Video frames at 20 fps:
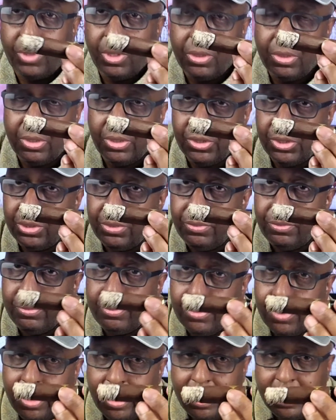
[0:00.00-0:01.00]
Listen,
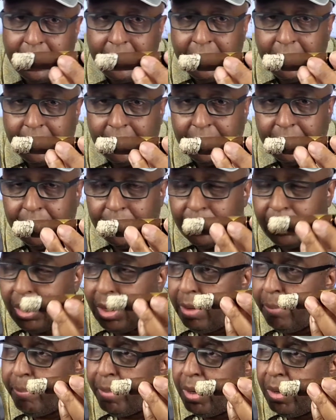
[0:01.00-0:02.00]
this
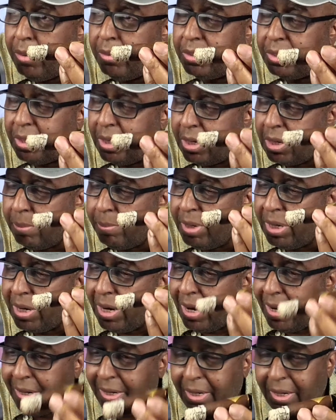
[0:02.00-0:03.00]
thing burns like a
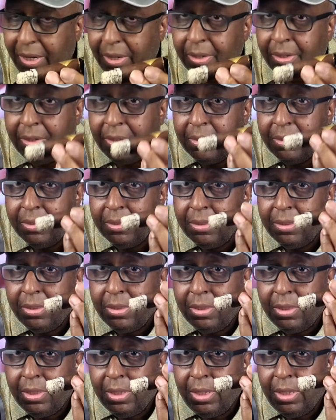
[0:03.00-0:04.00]
Bugatti.
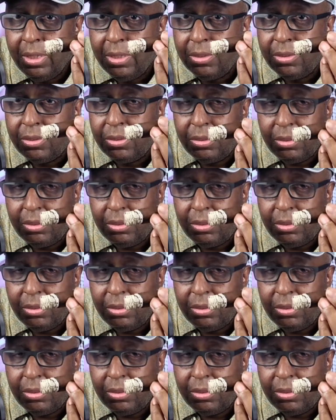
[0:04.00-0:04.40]
It's